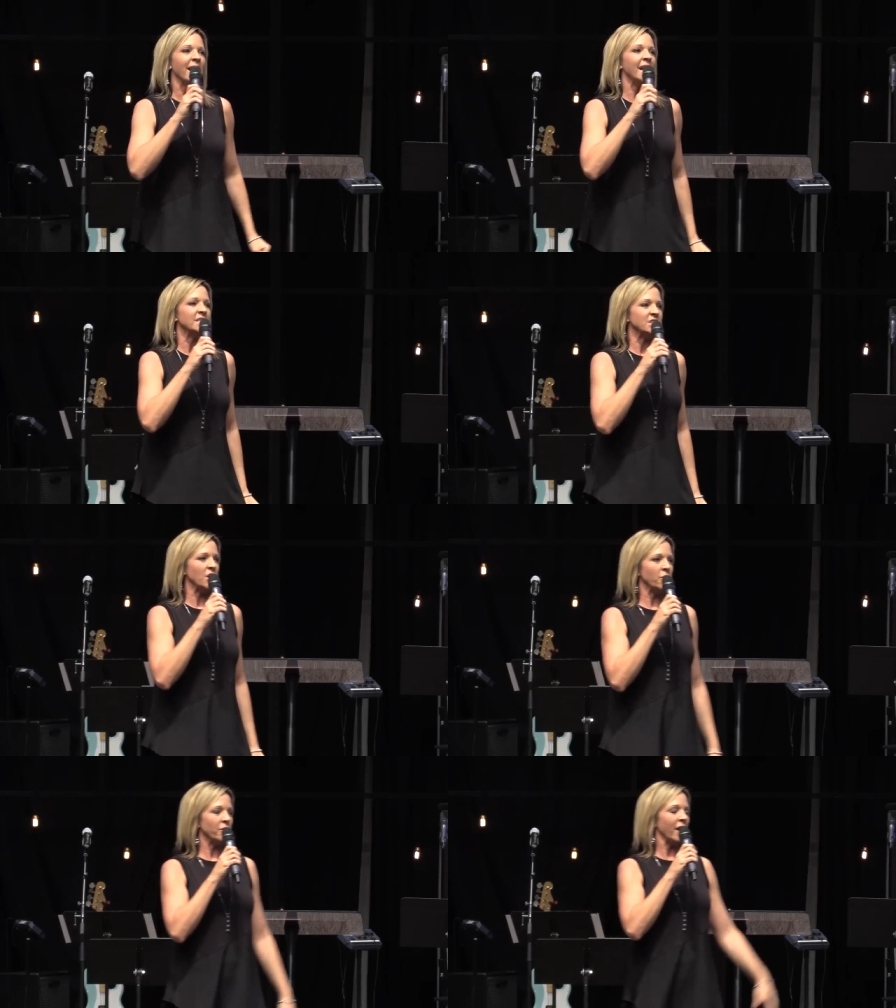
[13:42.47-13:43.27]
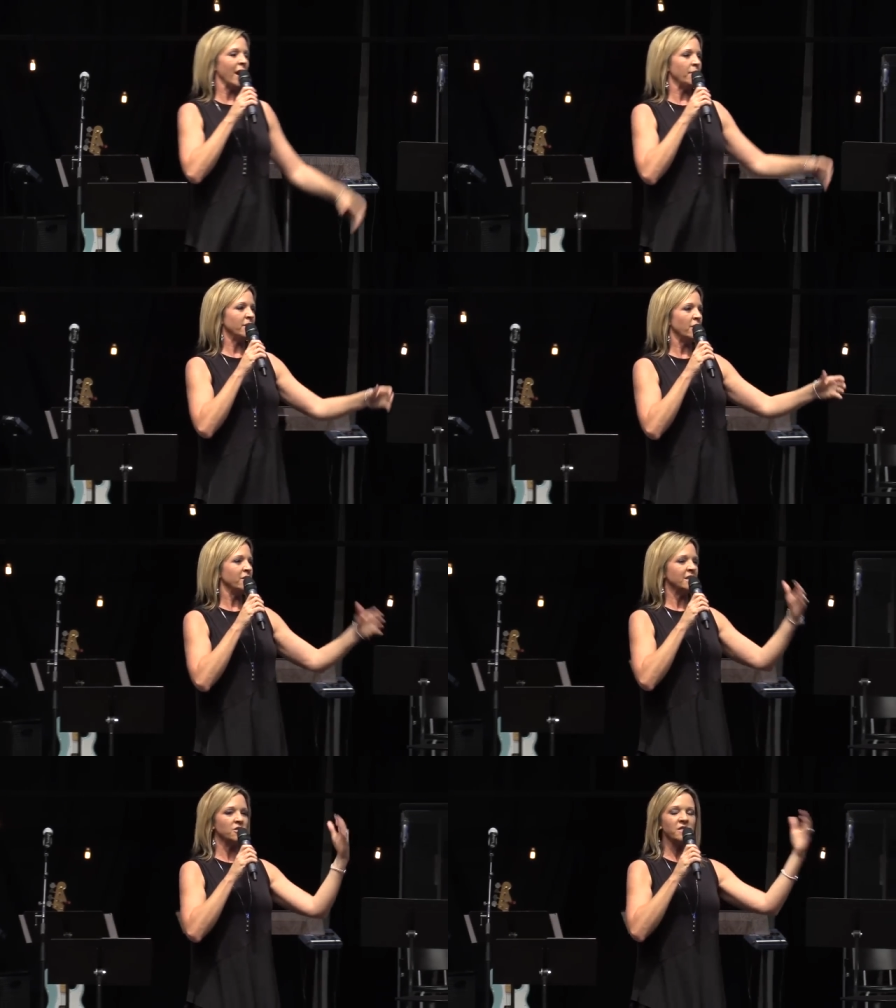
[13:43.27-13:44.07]
And so, um, you know,
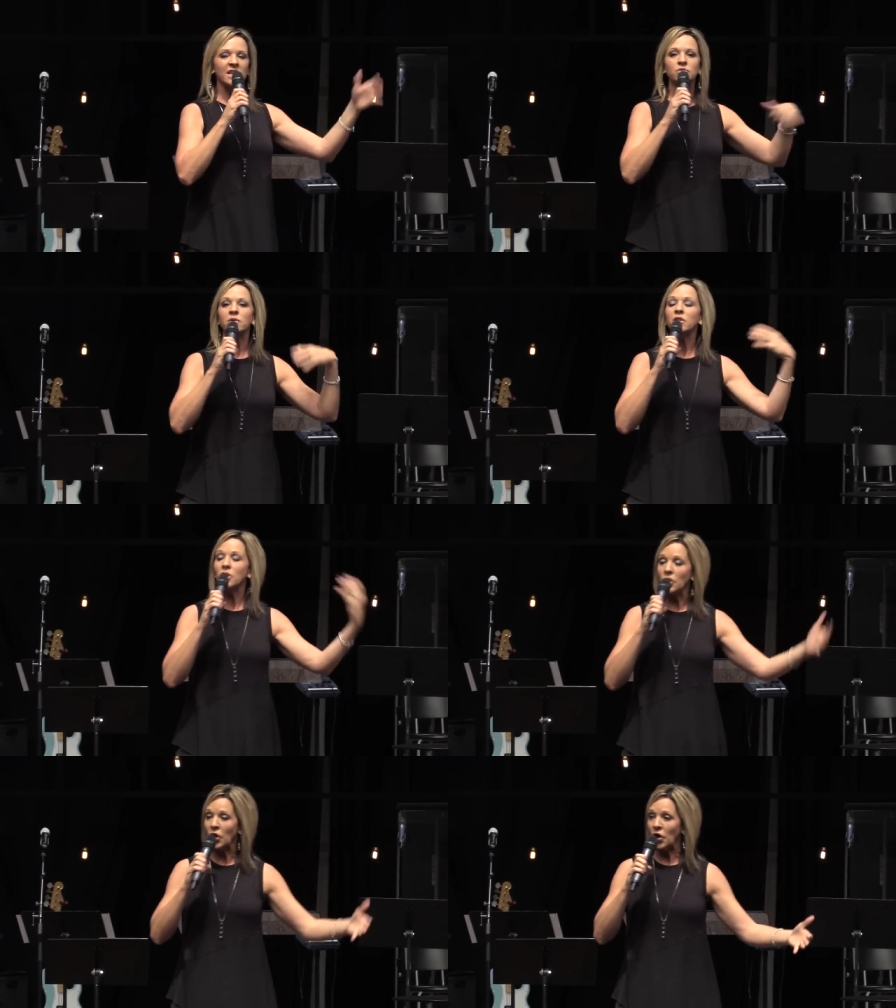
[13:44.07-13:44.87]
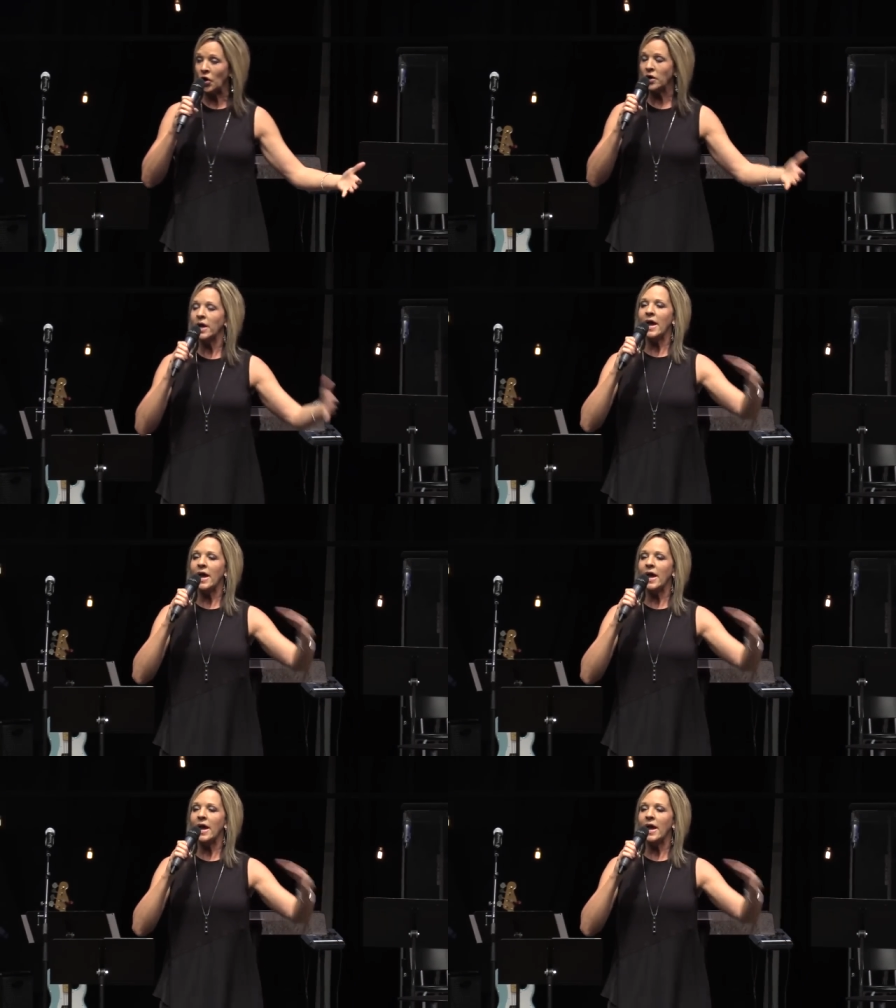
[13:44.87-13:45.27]
and these are things we learn